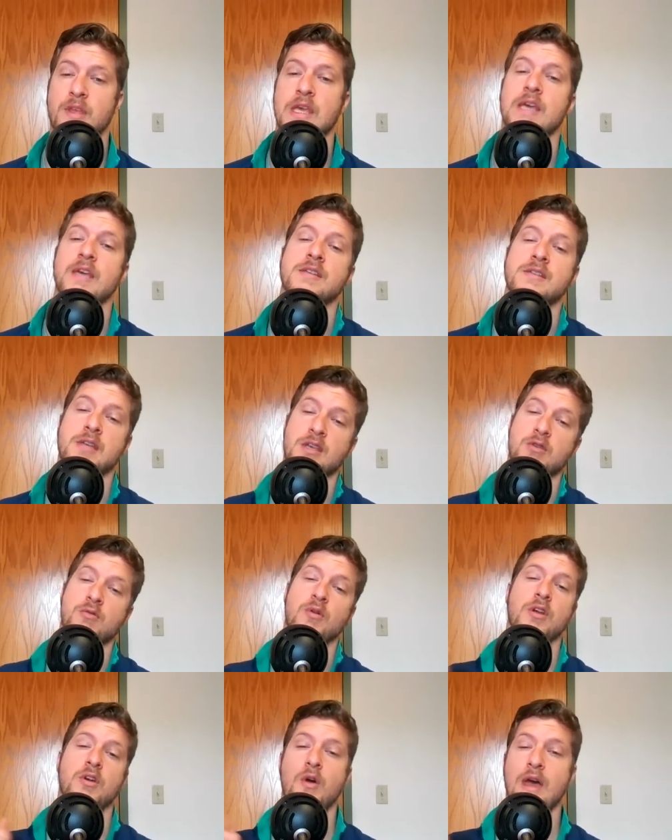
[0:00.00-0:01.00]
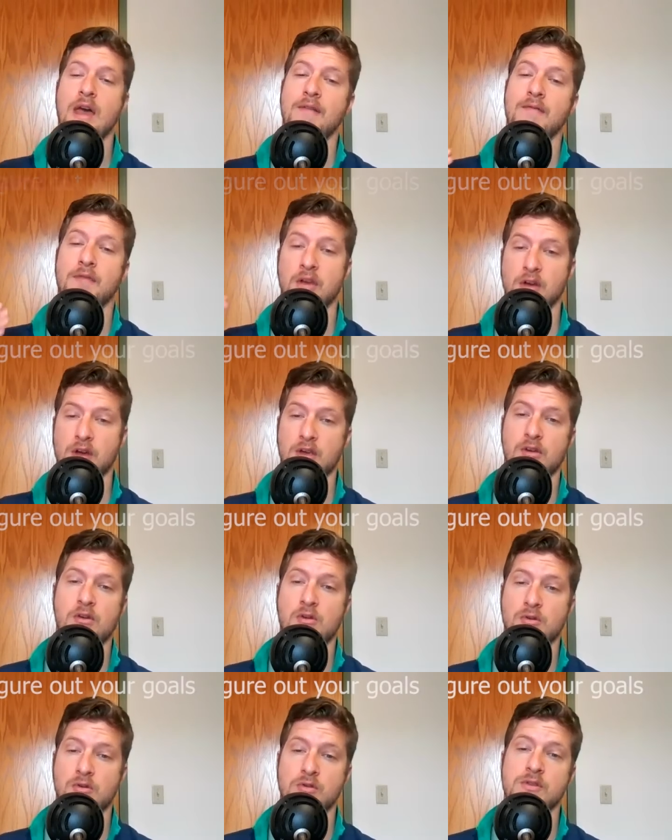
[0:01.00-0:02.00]
is you want to go ahead and figure out your
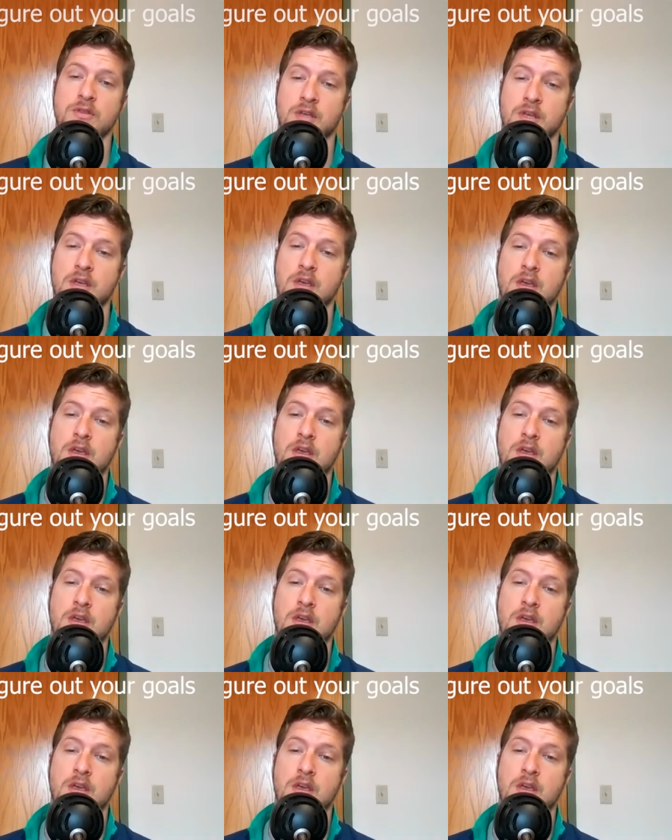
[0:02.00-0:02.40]
goals.